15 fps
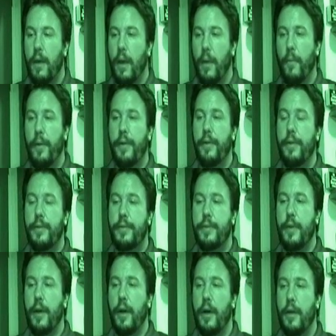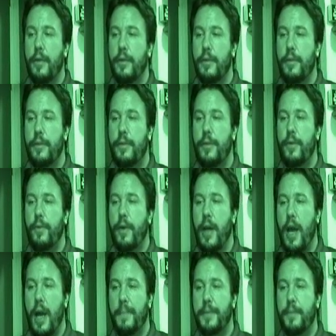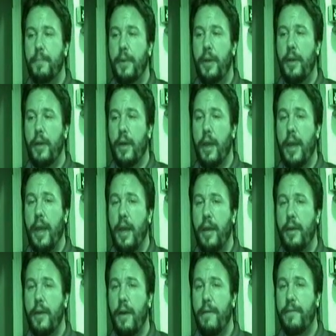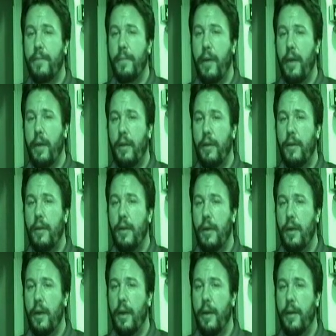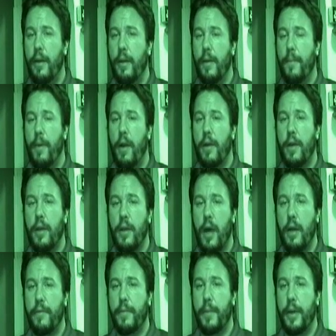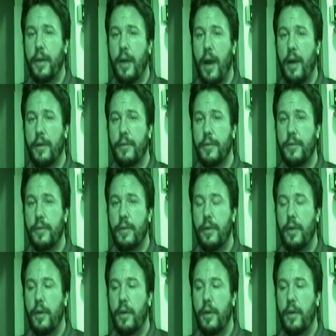I witnessed 2 cops beating a handcuffed man in the parking lot of a McDonald's.